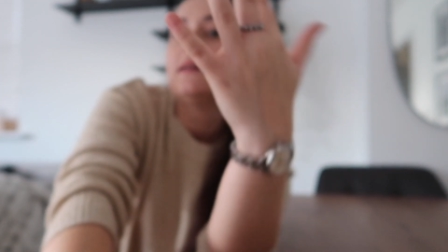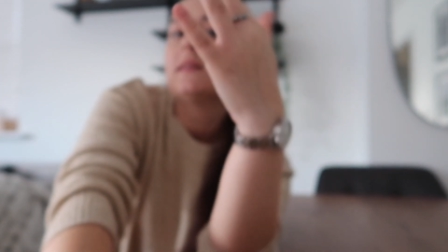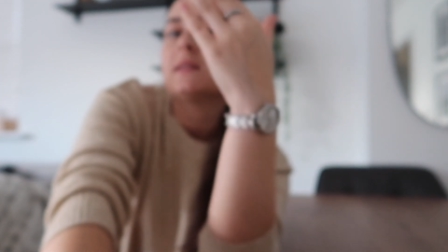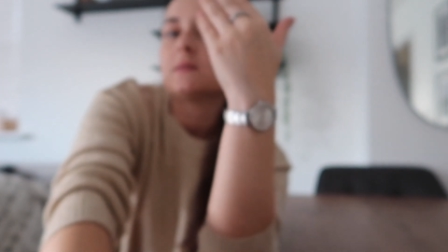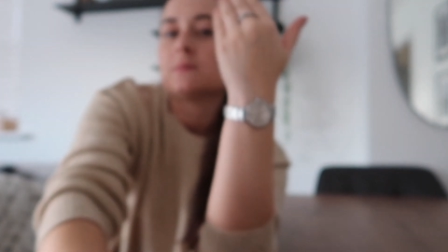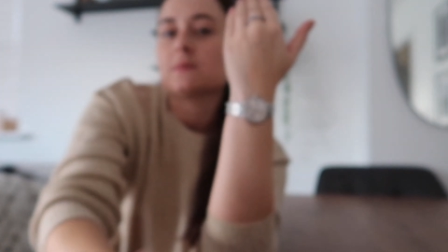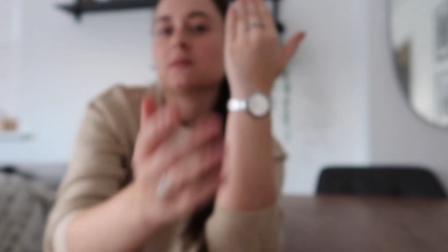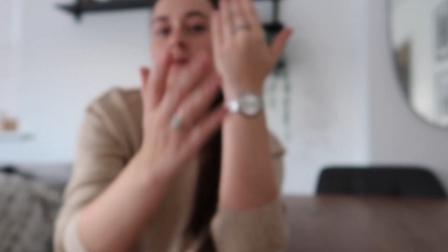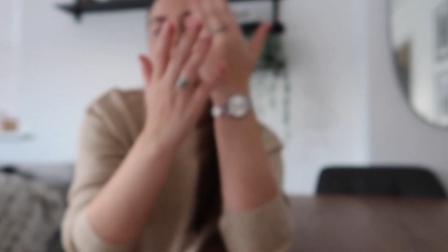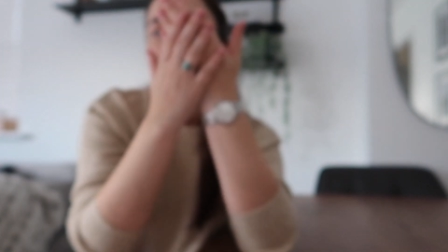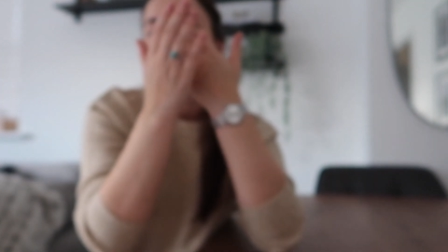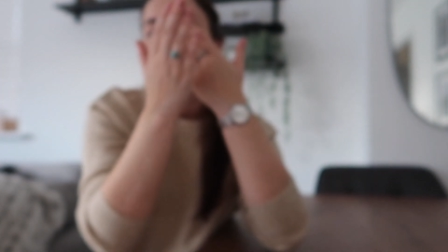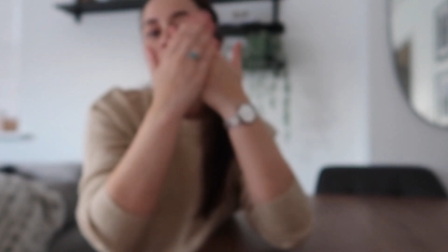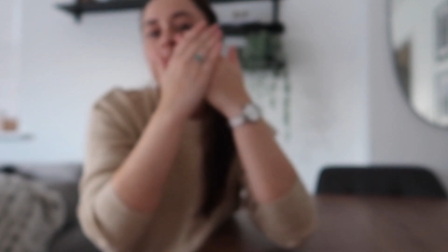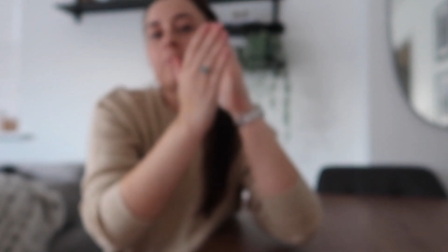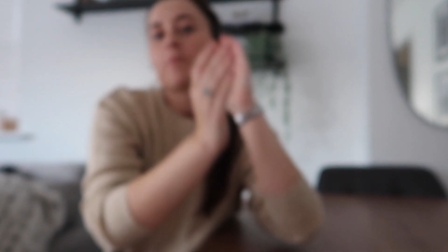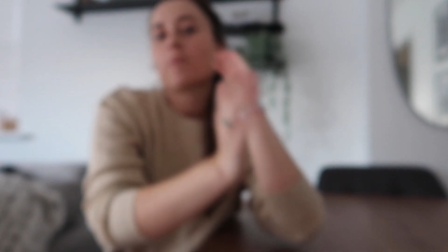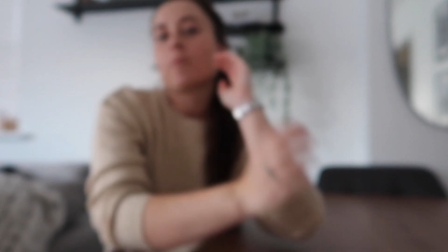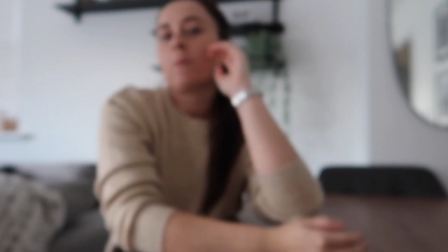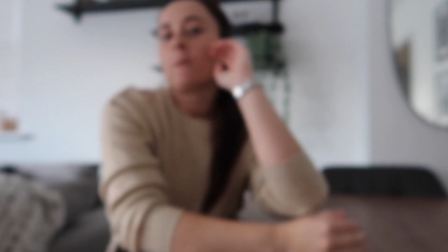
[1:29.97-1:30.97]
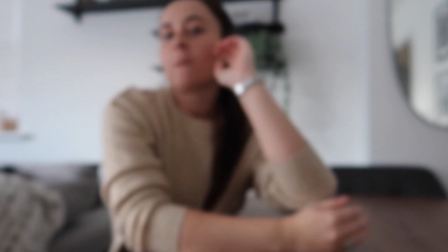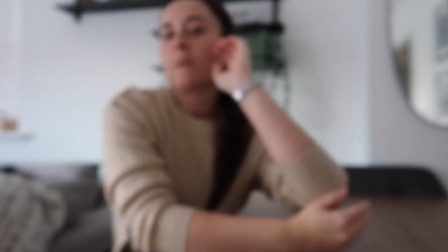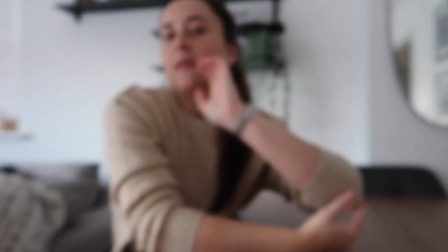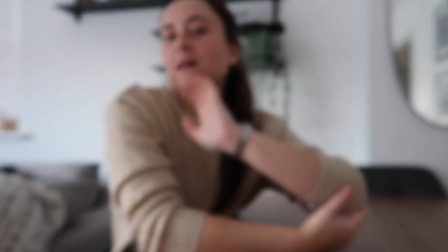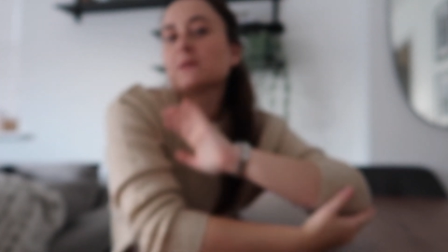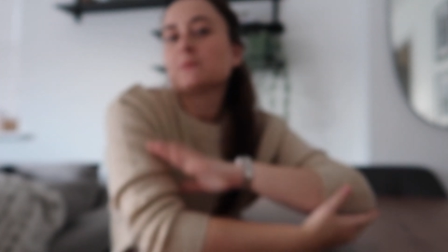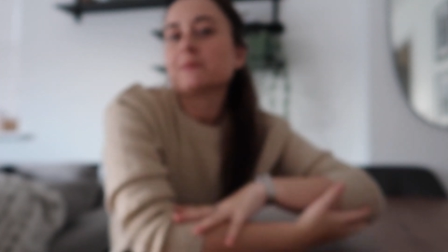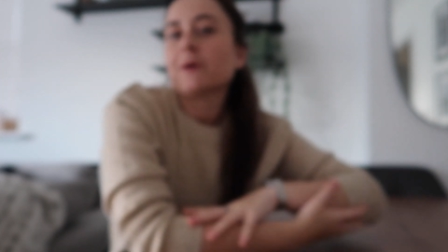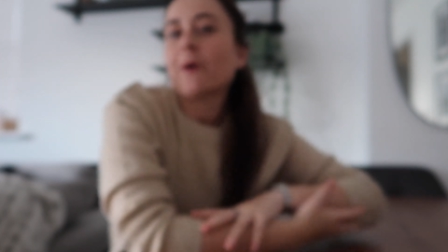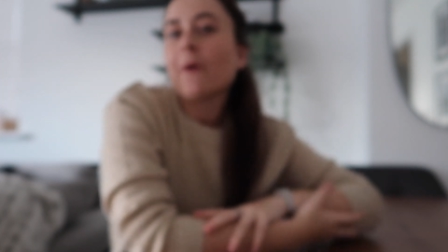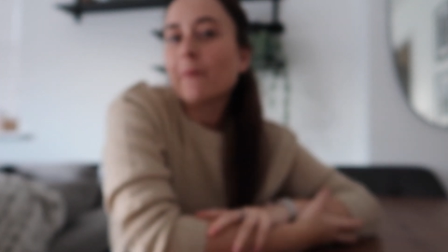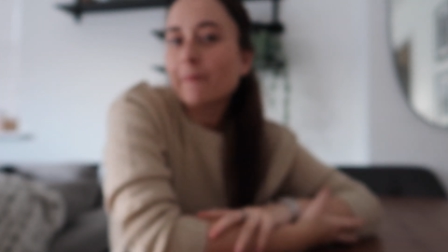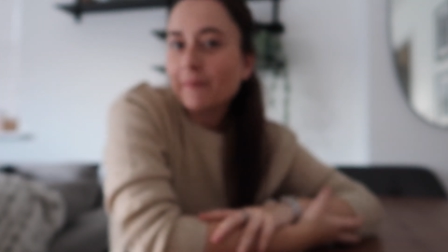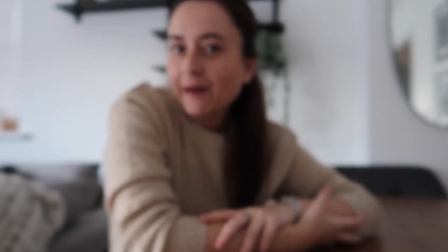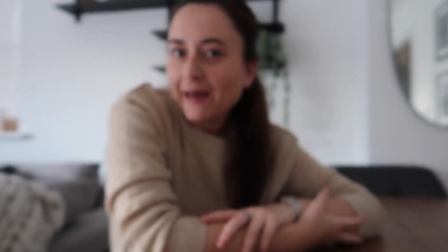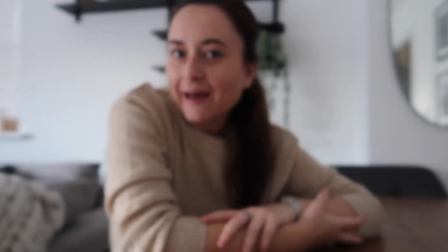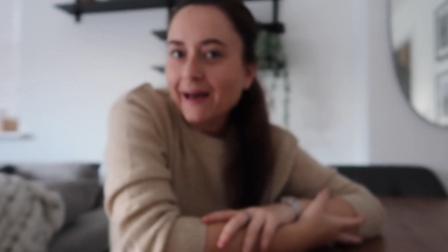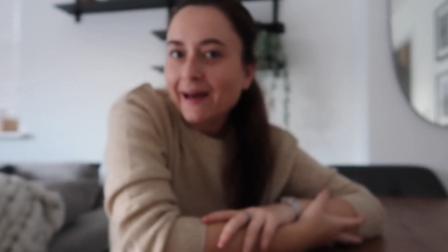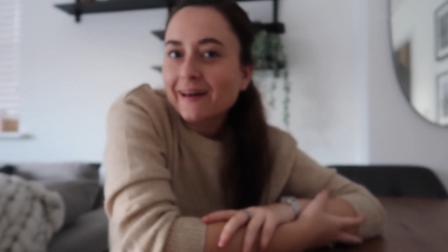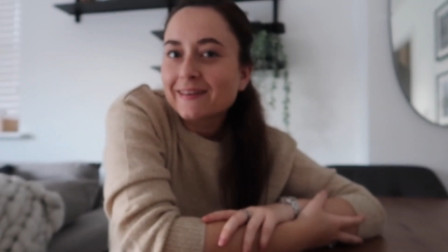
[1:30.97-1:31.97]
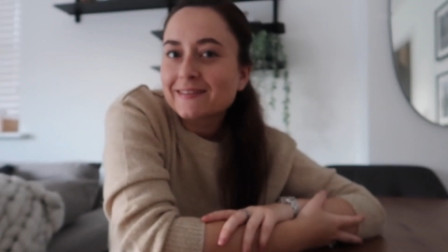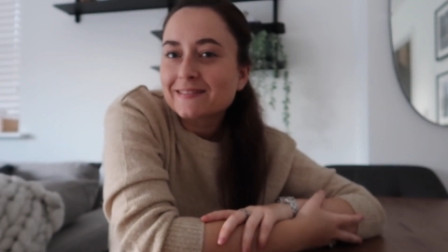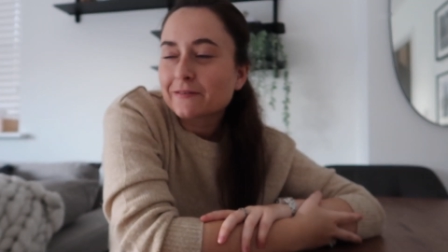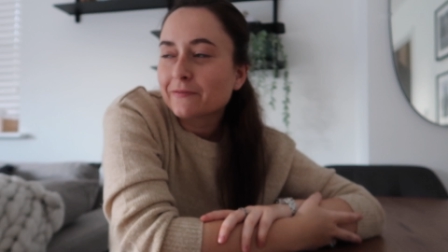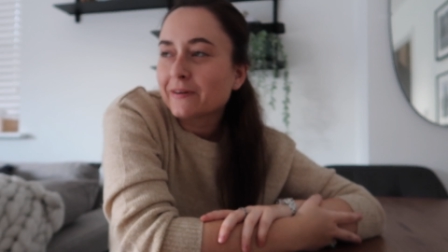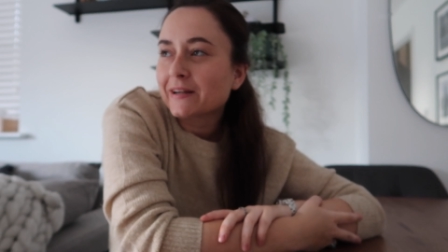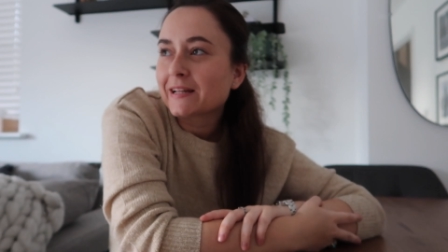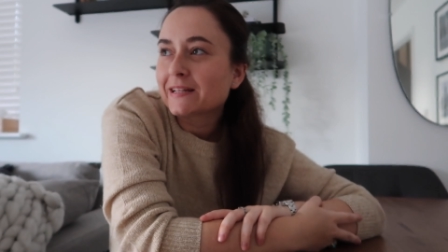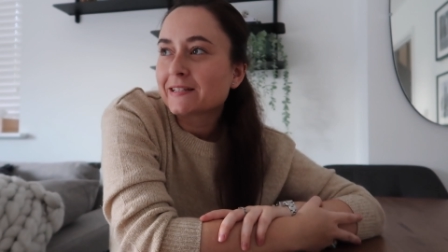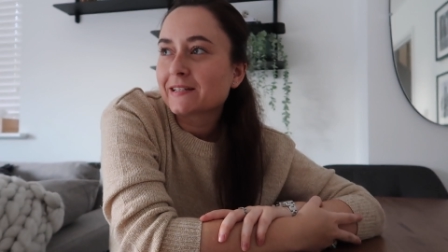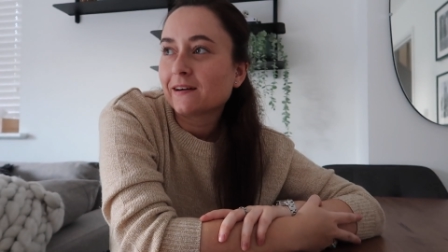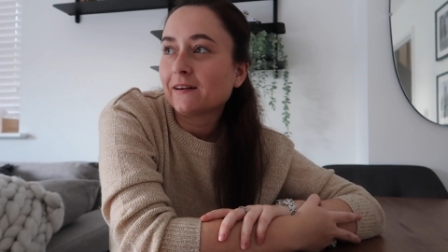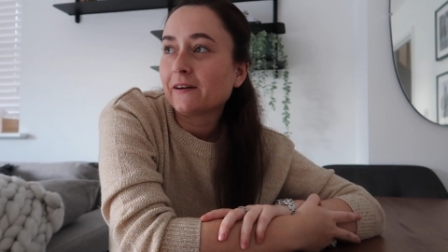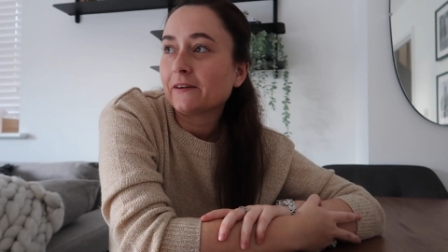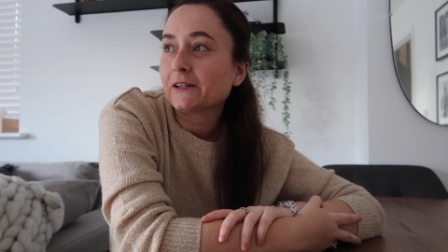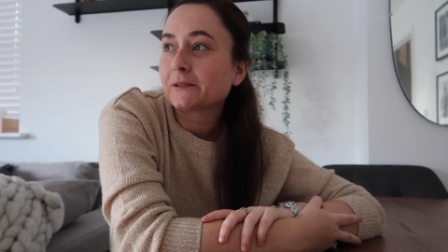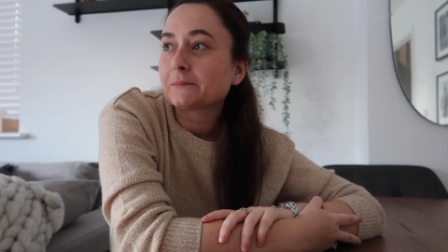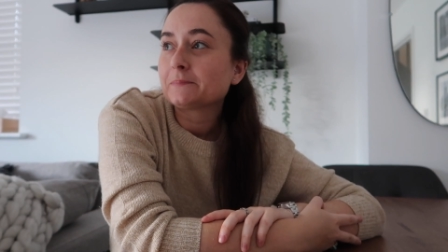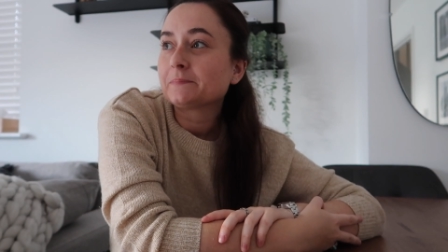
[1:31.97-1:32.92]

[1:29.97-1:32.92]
this was on. This was on my hand, ready to go.